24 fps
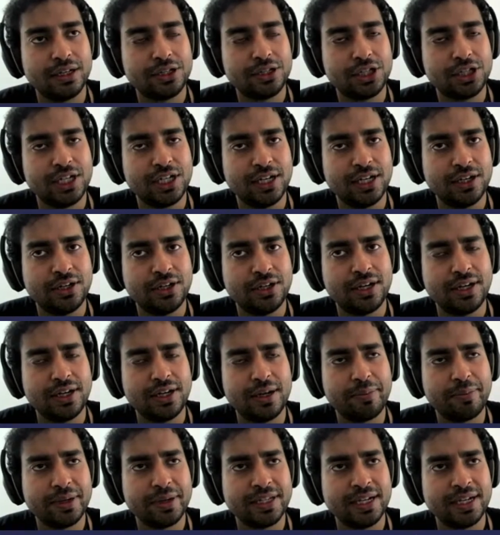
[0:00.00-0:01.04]
share
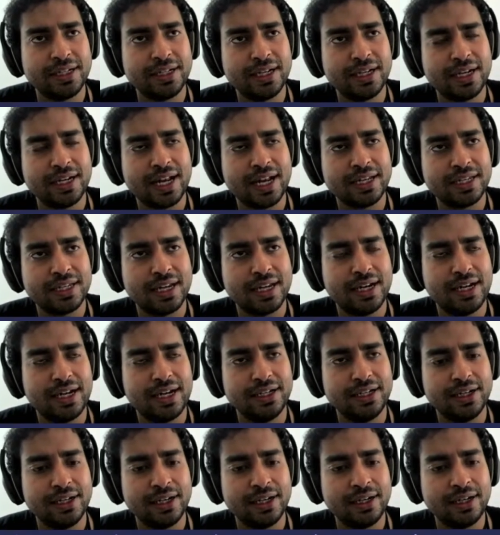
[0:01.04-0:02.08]
represented as
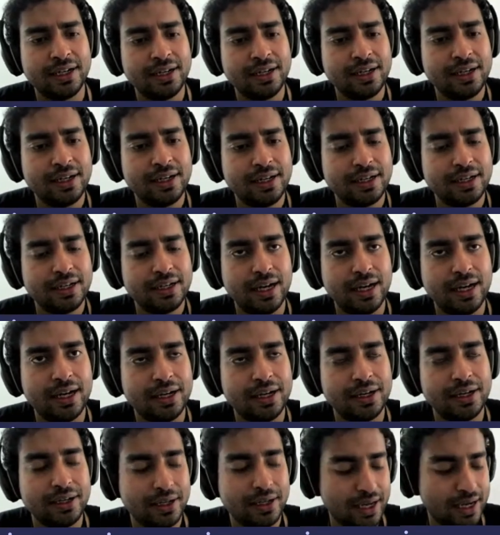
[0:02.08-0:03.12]

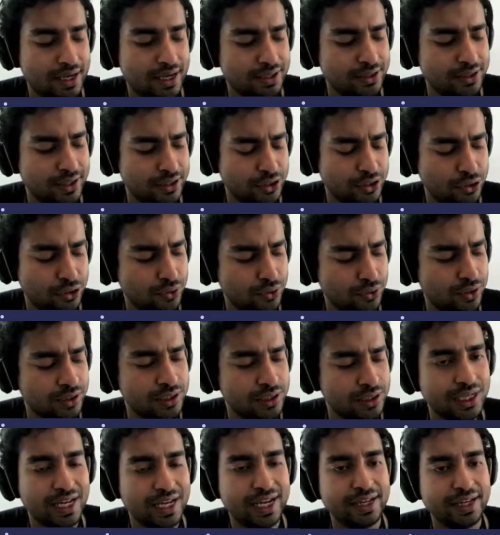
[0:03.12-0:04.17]
100 tokens
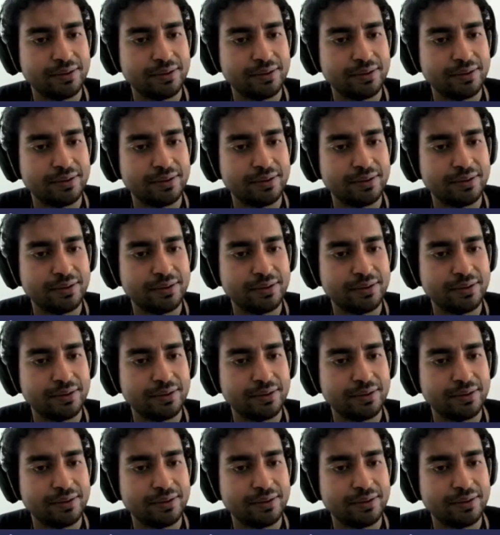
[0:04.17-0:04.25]
and